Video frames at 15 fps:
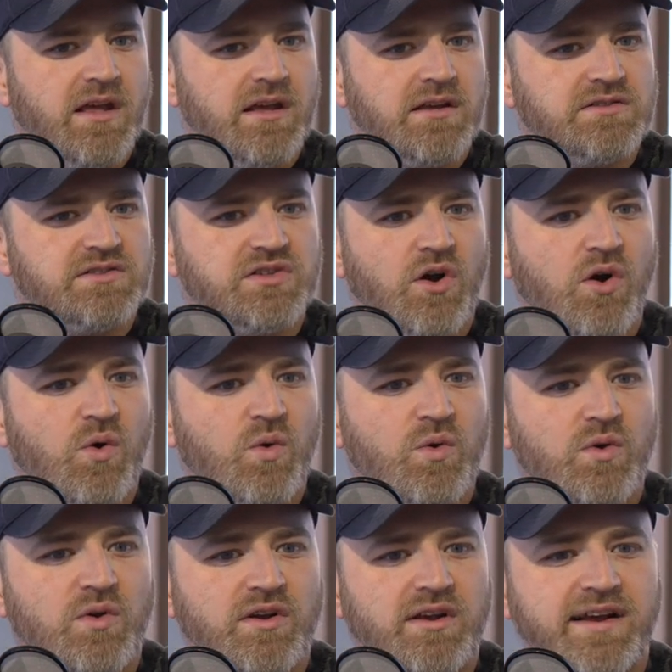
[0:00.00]
So
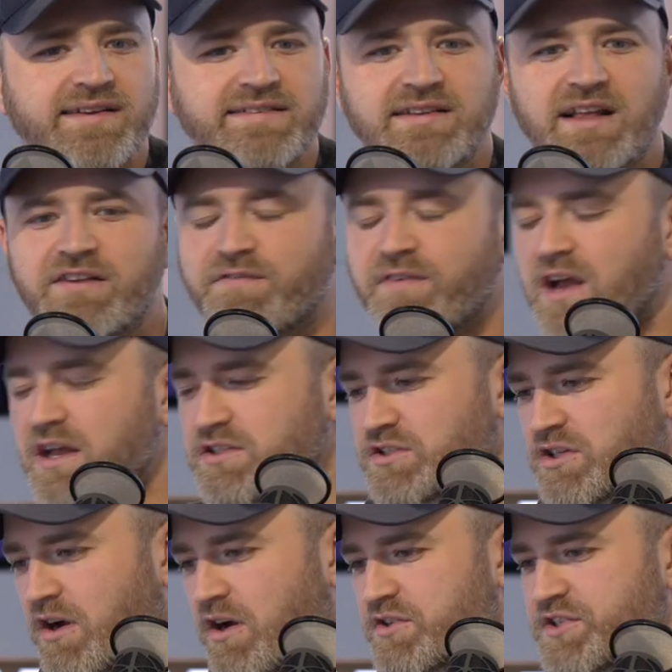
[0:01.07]
it's like fast
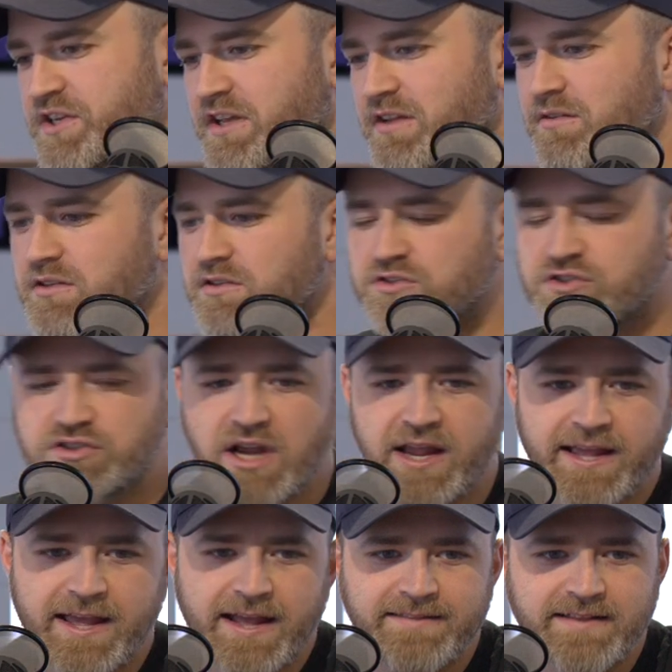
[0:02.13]
charging,
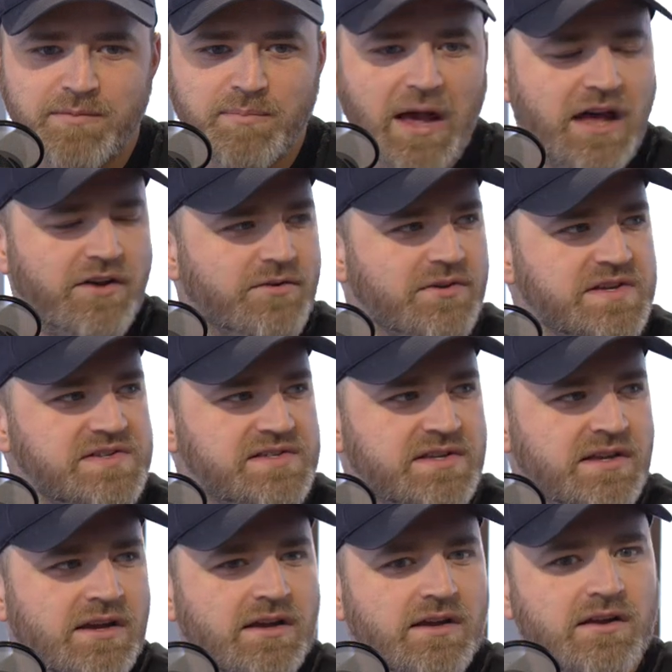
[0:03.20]
gigantic batteries.
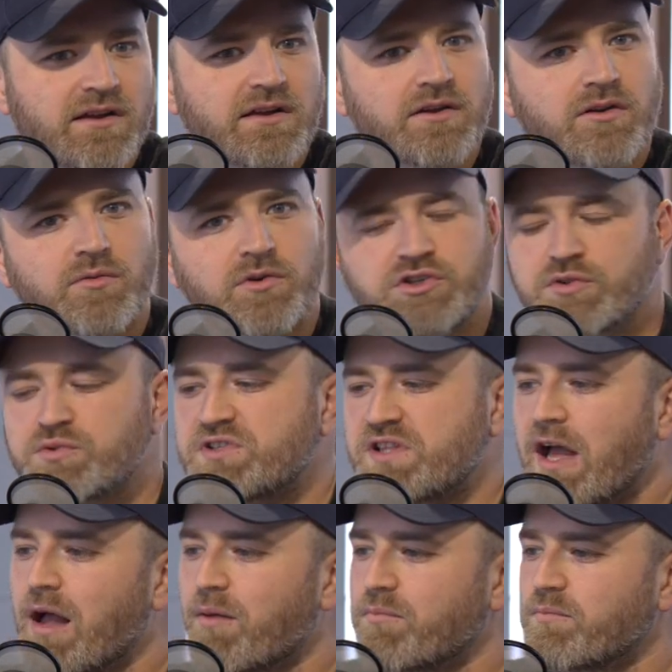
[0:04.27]
We're juiced
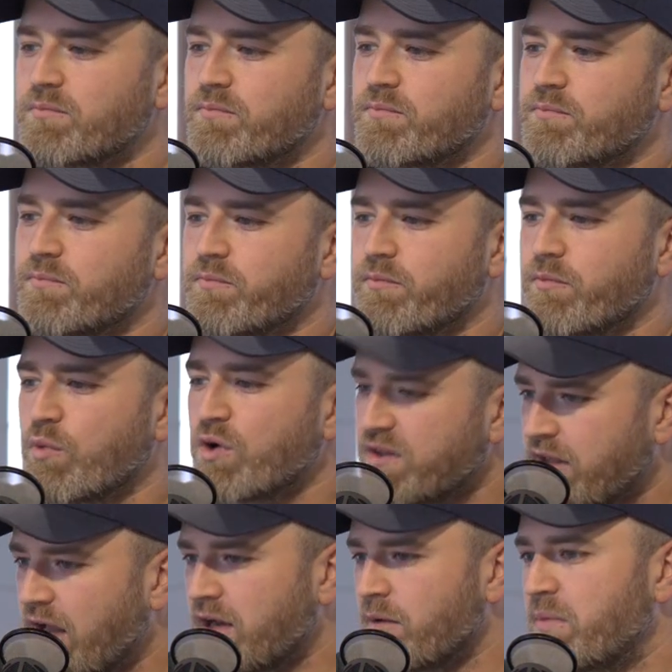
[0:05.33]
up. What a
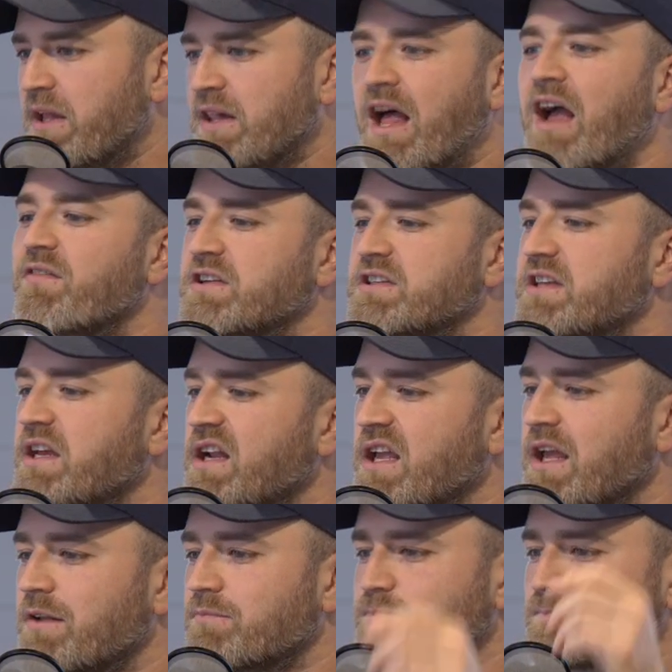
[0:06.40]
time to be alive. I'll say it
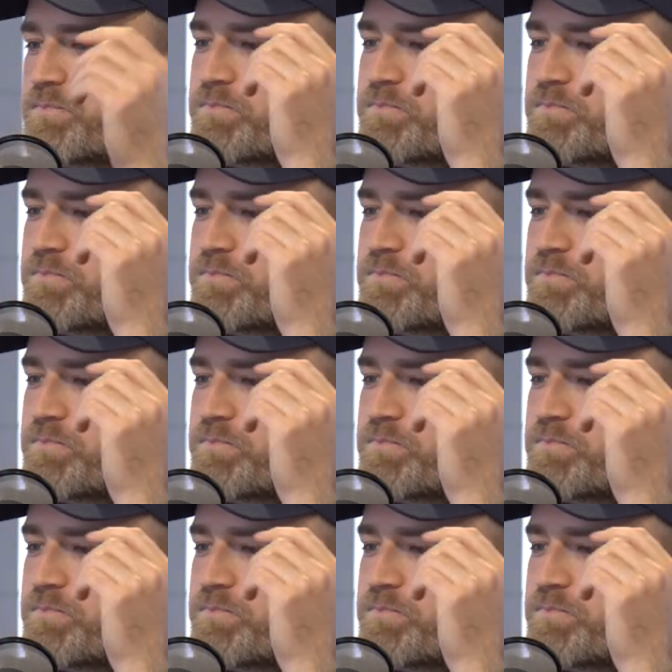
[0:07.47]
again.